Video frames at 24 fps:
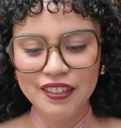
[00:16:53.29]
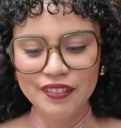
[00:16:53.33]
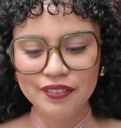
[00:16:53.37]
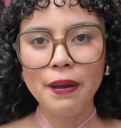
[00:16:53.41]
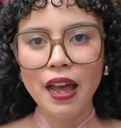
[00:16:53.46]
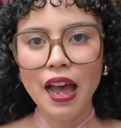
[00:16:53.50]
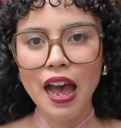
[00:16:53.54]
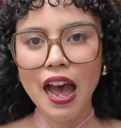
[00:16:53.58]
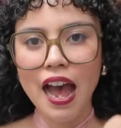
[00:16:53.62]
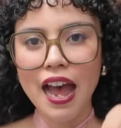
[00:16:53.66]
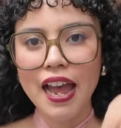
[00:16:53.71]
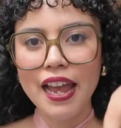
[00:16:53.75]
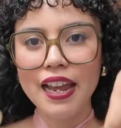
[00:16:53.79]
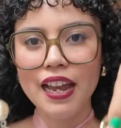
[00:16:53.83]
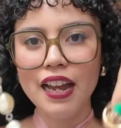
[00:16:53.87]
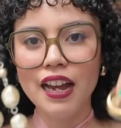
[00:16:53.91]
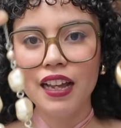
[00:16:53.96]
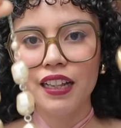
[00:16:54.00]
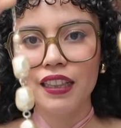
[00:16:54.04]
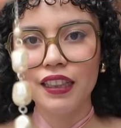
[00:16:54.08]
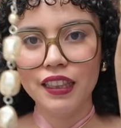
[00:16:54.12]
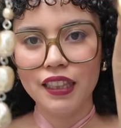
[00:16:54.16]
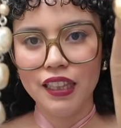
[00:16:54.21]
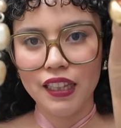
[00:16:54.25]
But I
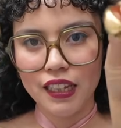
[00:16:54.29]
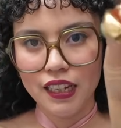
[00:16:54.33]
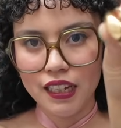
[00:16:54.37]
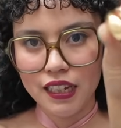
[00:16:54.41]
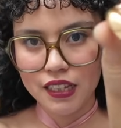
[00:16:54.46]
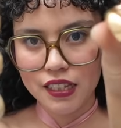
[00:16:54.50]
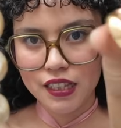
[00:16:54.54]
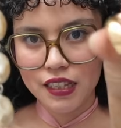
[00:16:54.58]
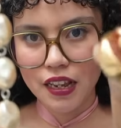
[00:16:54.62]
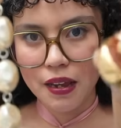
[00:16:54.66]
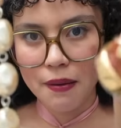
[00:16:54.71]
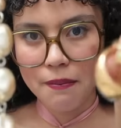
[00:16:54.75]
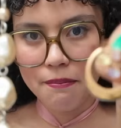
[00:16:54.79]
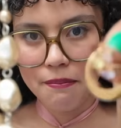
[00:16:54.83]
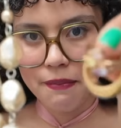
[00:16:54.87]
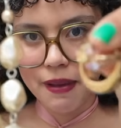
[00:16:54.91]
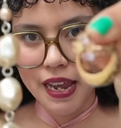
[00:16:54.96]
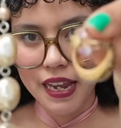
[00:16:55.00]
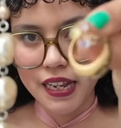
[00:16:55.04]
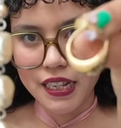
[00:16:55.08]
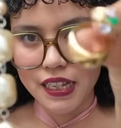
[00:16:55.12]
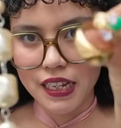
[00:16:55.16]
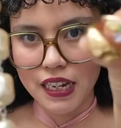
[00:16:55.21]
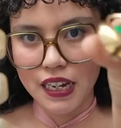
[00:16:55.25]
got these
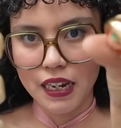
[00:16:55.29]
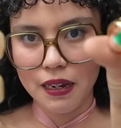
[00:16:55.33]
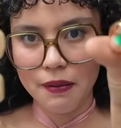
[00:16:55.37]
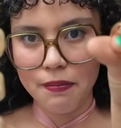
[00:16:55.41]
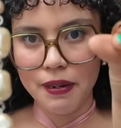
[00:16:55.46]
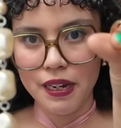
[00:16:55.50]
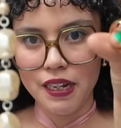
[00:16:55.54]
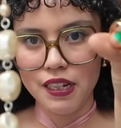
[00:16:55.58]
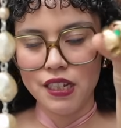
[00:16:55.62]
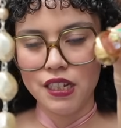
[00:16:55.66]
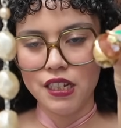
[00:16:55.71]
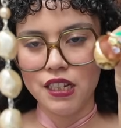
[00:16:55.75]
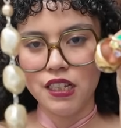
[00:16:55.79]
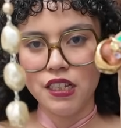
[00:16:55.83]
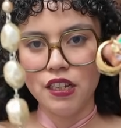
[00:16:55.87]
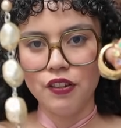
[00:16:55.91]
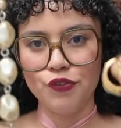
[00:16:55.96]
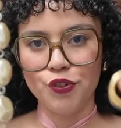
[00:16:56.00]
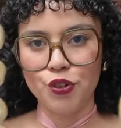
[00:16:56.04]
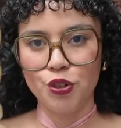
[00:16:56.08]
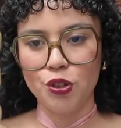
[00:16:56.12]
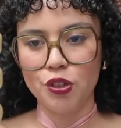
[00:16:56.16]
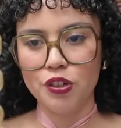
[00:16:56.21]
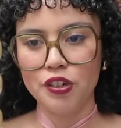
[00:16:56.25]
amazing pieces
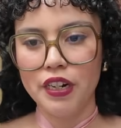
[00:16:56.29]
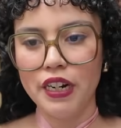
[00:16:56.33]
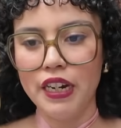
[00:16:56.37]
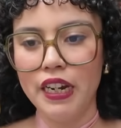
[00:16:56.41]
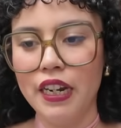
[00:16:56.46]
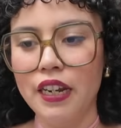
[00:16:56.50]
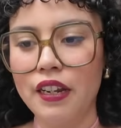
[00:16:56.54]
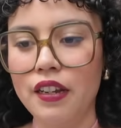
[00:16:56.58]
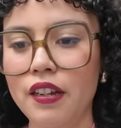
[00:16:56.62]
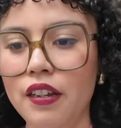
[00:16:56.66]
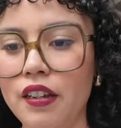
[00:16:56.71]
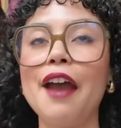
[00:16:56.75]
of jewelry.